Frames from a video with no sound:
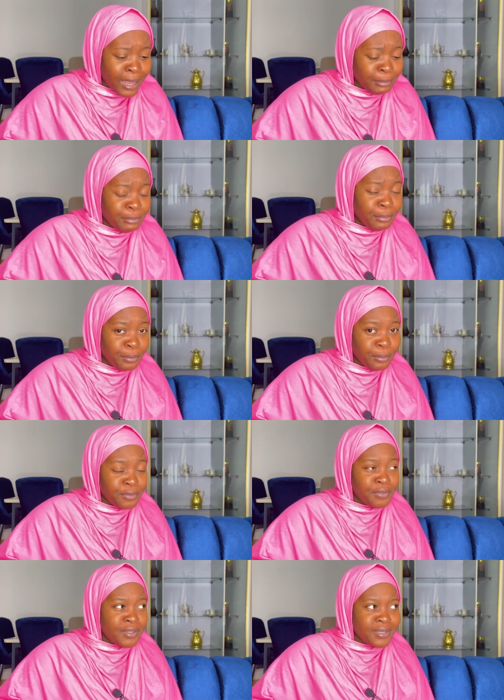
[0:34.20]
i don't know
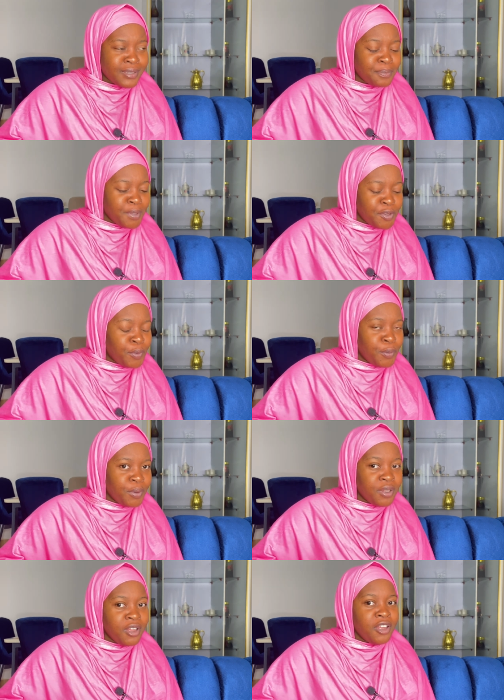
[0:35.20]
if it's me or